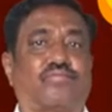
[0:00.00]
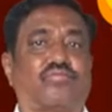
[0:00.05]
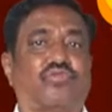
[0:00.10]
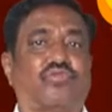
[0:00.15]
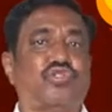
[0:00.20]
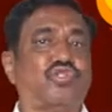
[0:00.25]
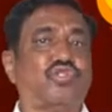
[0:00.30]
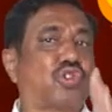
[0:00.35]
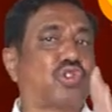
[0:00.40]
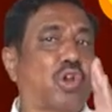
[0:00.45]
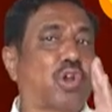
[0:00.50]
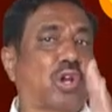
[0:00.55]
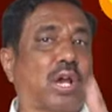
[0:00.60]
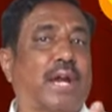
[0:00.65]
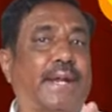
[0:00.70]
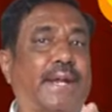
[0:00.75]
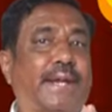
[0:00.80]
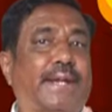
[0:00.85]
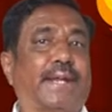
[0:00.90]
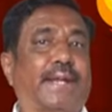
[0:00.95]

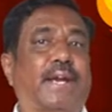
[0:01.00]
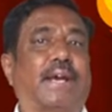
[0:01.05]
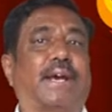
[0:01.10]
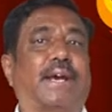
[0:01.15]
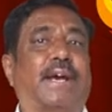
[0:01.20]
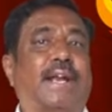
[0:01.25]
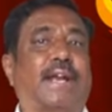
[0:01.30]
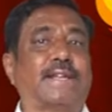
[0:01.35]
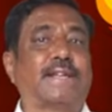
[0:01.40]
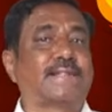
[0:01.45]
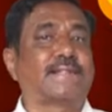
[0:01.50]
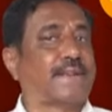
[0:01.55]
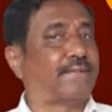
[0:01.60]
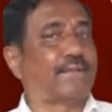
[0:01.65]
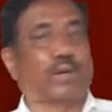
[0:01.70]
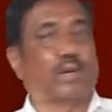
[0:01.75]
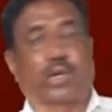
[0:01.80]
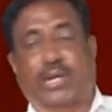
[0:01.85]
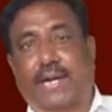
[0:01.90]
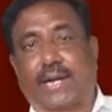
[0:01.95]
Urochordata and
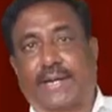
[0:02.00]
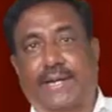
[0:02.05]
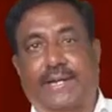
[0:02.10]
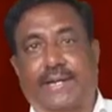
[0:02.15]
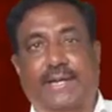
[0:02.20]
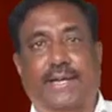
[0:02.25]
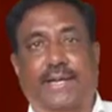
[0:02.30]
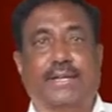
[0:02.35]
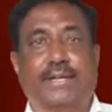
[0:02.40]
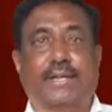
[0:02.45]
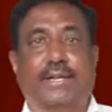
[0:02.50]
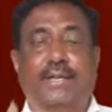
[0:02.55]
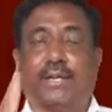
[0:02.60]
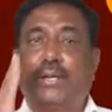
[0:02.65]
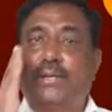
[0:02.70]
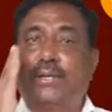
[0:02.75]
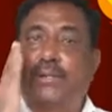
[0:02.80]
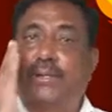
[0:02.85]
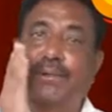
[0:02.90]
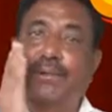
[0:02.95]
Cephalochordata
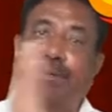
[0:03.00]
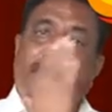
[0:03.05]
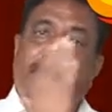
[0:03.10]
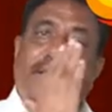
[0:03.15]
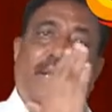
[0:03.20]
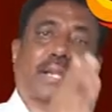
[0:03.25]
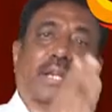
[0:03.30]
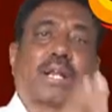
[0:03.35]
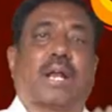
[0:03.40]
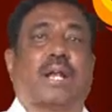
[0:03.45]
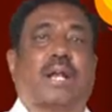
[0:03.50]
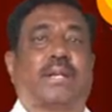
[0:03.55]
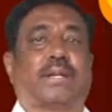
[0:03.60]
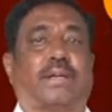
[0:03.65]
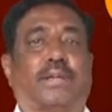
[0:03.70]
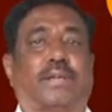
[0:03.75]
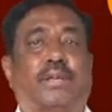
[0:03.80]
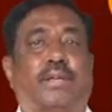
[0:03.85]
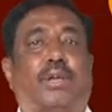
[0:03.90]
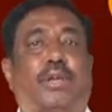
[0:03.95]
together called
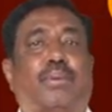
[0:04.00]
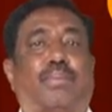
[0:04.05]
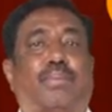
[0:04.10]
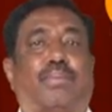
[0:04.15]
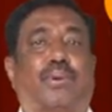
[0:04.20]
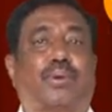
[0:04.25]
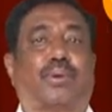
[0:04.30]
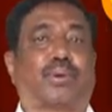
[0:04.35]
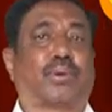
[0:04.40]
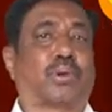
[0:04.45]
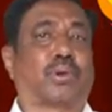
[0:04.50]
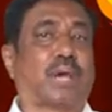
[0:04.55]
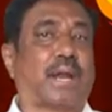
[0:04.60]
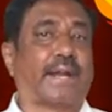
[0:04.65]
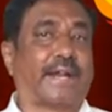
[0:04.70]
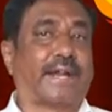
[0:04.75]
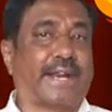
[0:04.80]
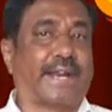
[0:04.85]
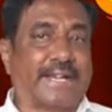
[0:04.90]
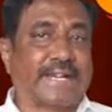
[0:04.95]

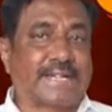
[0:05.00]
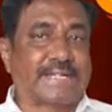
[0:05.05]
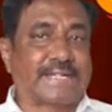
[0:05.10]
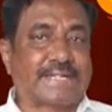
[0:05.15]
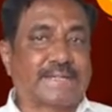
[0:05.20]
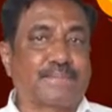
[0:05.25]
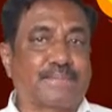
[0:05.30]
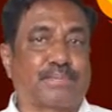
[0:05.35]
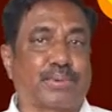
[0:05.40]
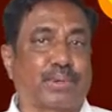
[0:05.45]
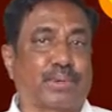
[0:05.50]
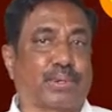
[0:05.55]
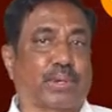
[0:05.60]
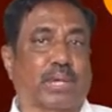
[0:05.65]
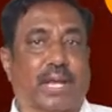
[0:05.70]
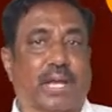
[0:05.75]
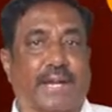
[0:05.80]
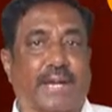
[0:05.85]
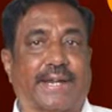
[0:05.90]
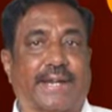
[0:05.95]
protochordates.
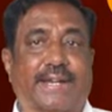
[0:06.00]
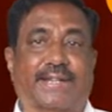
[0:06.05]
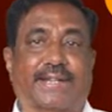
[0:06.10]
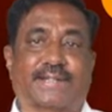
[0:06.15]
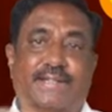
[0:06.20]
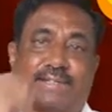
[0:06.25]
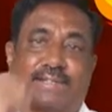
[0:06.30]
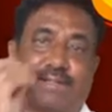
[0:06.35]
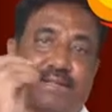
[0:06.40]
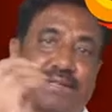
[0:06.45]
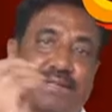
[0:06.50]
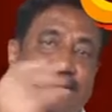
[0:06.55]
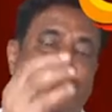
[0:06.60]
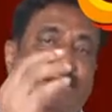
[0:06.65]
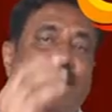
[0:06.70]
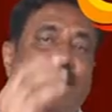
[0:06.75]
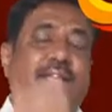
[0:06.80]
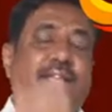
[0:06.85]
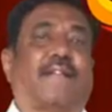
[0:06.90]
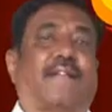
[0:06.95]
This is
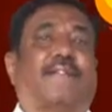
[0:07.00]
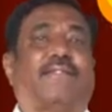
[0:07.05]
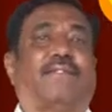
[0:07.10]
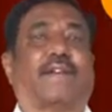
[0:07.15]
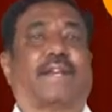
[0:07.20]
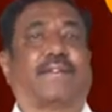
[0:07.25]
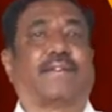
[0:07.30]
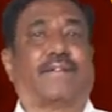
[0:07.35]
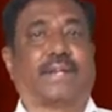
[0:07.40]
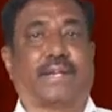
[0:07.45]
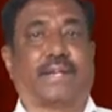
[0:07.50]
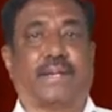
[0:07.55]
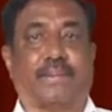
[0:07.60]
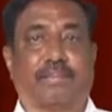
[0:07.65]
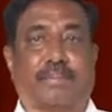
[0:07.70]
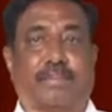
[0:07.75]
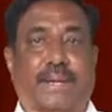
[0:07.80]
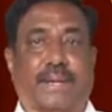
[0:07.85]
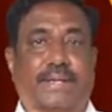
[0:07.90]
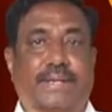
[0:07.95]
very
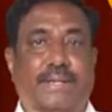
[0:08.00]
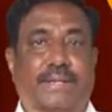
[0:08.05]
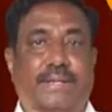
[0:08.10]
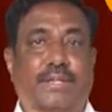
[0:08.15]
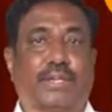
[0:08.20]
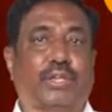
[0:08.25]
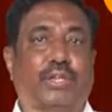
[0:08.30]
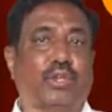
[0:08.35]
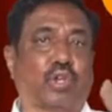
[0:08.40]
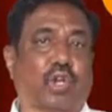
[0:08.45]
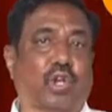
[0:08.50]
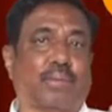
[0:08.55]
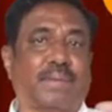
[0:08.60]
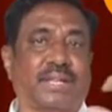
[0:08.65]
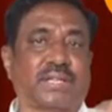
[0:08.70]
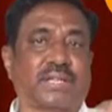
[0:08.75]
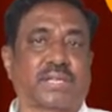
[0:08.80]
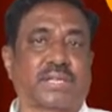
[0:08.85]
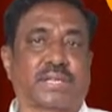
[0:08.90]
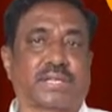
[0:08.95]
important. Euro
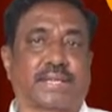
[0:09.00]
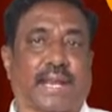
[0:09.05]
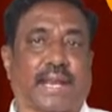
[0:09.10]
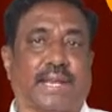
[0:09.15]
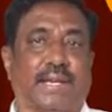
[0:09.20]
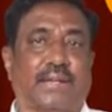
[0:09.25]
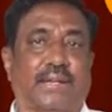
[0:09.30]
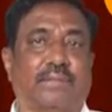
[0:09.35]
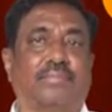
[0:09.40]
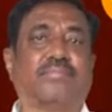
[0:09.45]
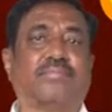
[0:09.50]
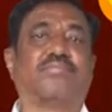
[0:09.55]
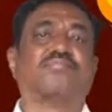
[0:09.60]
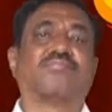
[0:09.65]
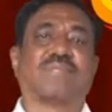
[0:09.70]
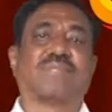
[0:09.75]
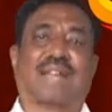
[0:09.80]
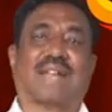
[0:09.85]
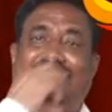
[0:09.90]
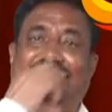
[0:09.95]
means tail,
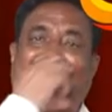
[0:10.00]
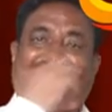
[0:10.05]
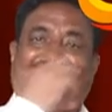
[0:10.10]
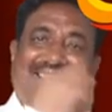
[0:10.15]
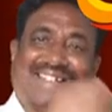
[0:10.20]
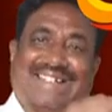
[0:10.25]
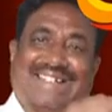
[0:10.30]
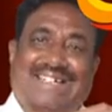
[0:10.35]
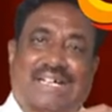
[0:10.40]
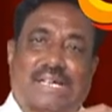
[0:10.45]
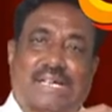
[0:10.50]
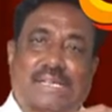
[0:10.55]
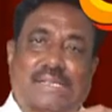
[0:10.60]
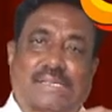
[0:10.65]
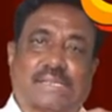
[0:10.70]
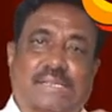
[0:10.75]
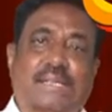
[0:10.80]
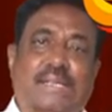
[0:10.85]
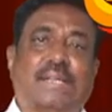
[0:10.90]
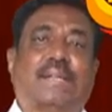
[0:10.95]
and here
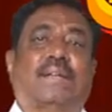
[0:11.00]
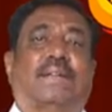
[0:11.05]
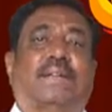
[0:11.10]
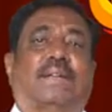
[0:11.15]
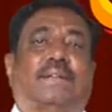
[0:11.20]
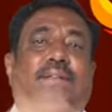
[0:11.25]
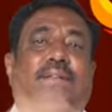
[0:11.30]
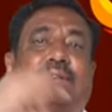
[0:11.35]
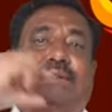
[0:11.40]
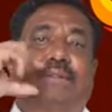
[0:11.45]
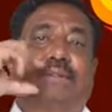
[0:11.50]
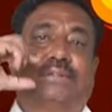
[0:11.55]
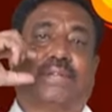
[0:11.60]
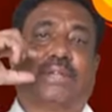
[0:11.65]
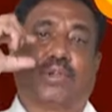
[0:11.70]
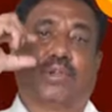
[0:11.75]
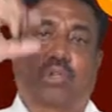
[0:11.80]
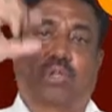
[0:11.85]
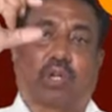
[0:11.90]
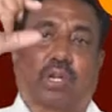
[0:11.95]
the
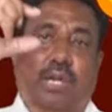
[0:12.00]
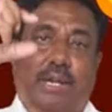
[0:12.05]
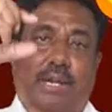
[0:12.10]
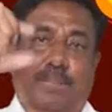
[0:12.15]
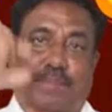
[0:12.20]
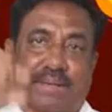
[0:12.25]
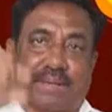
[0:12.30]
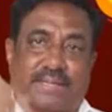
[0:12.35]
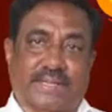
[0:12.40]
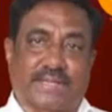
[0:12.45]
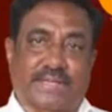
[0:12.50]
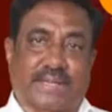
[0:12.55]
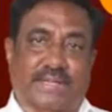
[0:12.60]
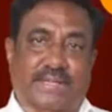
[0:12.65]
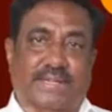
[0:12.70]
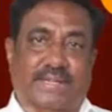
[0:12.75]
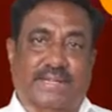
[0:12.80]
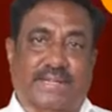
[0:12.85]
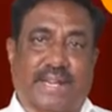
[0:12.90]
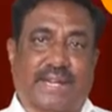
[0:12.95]
notochord present at
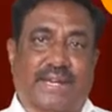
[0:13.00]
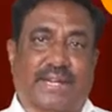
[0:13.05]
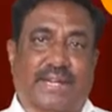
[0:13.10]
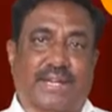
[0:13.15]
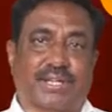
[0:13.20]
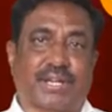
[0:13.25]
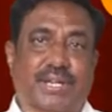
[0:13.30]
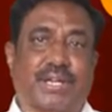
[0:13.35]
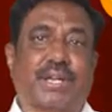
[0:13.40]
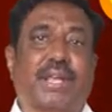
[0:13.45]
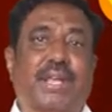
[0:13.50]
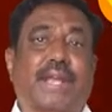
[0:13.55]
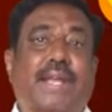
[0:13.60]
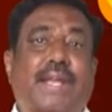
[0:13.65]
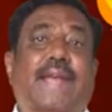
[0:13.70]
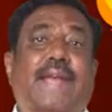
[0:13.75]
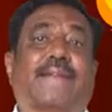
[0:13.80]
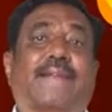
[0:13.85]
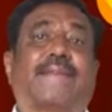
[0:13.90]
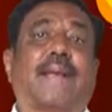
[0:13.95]
the tail region.
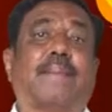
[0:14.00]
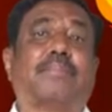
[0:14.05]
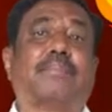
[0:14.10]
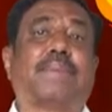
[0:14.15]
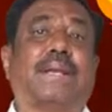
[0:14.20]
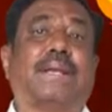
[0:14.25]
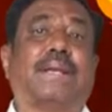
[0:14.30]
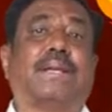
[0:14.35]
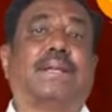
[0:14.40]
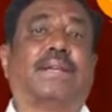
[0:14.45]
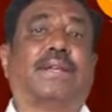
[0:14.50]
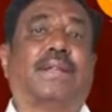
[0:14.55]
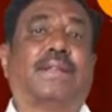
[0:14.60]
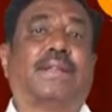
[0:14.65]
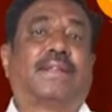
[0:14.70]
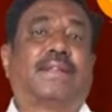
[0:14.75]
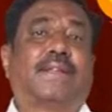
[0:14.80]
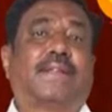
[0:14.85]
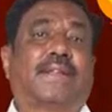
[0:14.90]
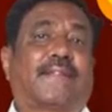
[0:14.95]
Example,
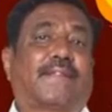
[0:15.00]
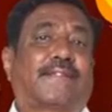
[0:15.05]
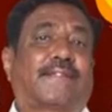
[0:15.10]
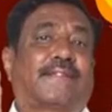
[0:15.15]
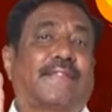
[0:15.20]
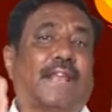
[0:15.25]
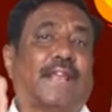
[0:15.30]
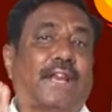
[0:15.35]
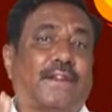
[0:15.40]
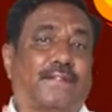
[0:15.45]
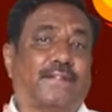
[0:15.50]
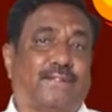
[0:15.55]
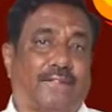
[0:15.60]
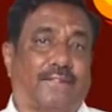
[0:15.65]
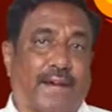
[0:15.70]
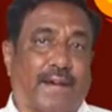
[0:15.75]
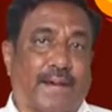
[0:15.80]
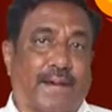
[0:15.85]
sulfa,